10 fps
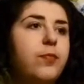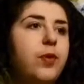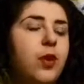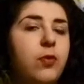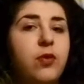
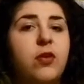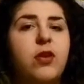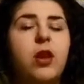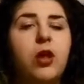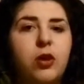you know there are
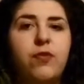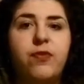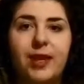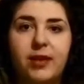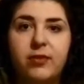a lot of
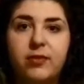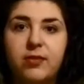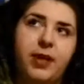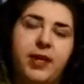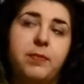fillers,
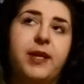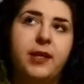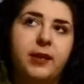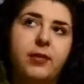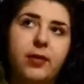it
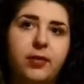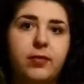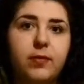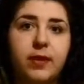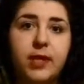being a
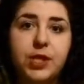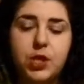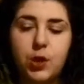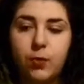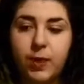kids show,